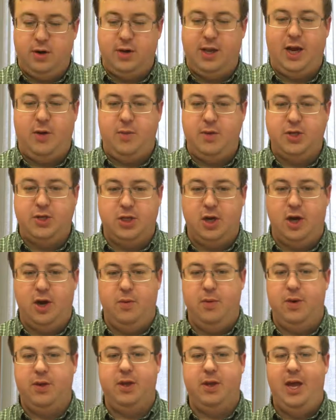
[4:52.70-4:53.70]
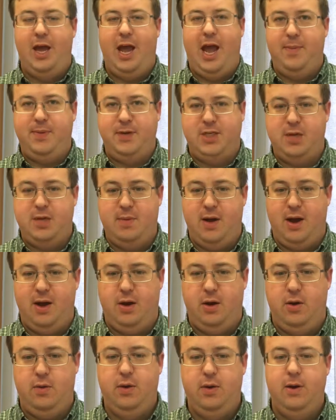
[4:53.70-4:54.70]
like we saw with
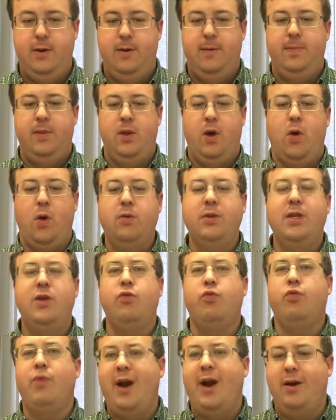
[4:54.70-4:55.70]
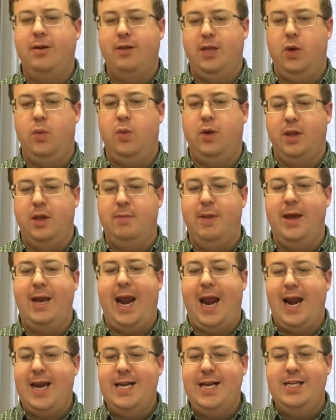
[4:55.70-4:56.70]
epitimao. Only rarely will it
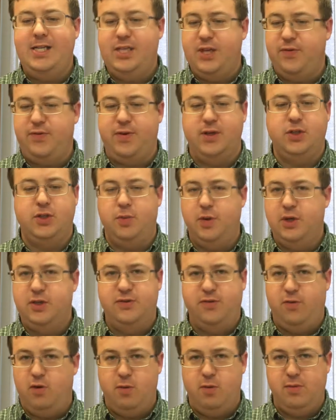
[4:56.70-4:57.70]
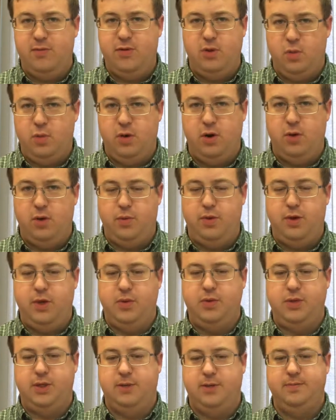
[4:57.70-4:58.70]
make any difference which form of the word we're
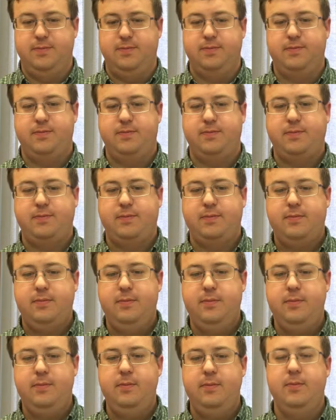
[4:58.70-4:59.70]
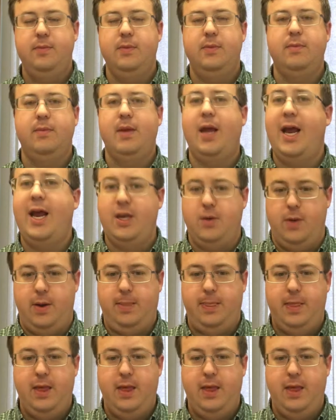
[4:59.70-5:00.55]
using. Anyway,